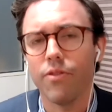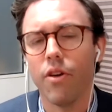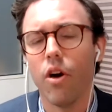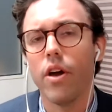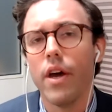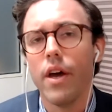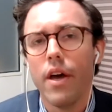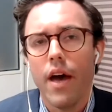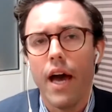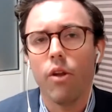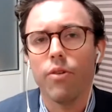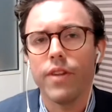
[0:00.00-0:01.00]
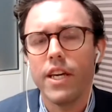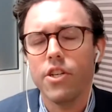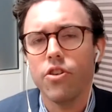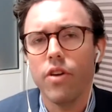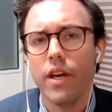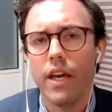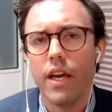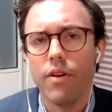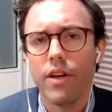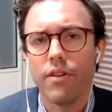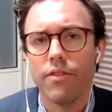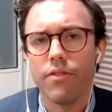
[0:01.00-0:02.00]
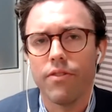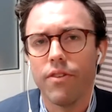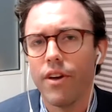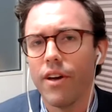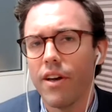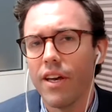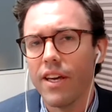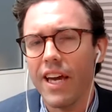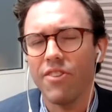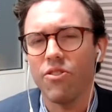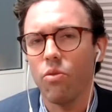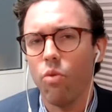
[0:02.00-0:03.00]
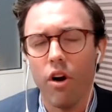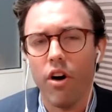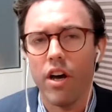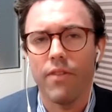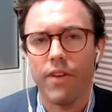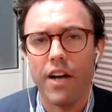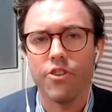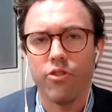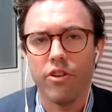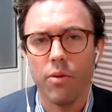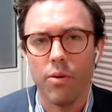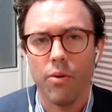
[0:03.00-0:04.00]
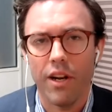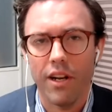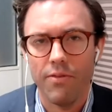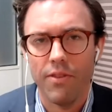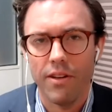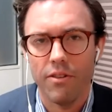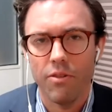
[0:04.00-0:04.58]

So, and look, the issue here is it gets to what kind of country do we want to live in?